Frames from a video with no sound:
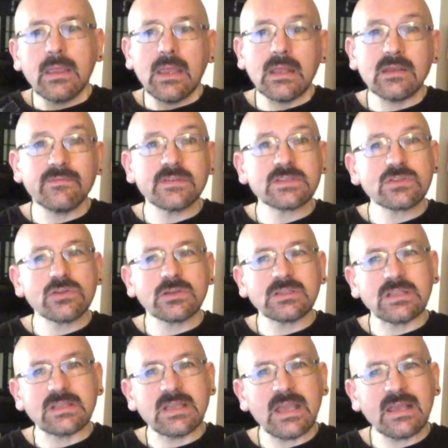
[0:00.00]
And if it's cooked
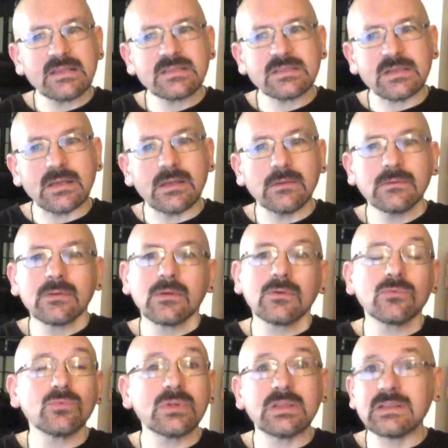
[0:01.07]
in cast iron,
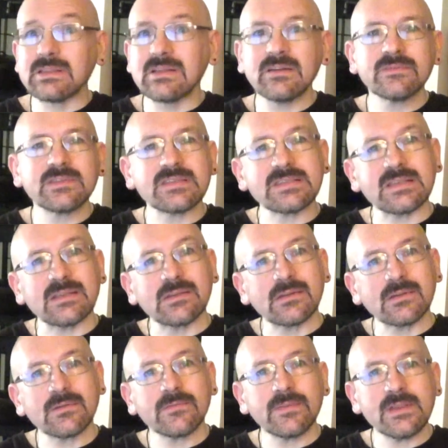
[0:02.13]
we'd love to see it on
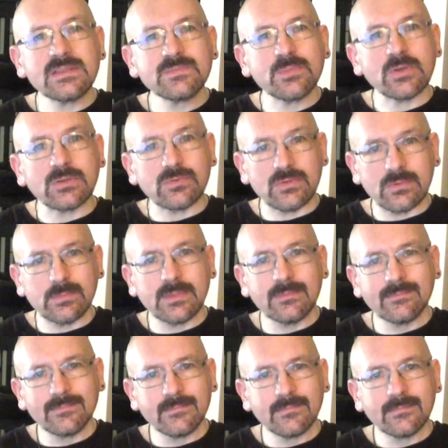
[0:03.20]
our Facebook group.
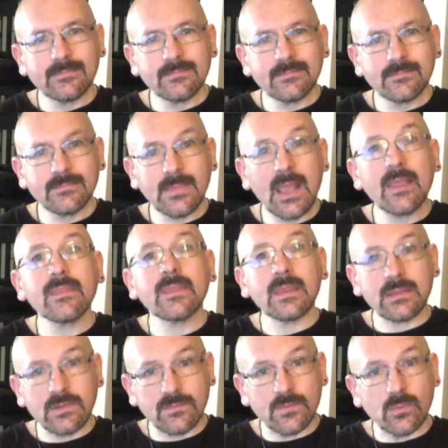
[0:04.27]

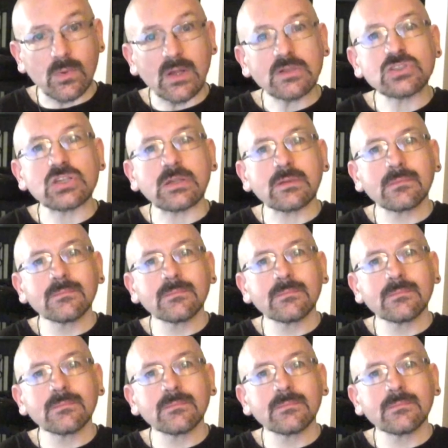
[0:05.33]
Thank you for watching.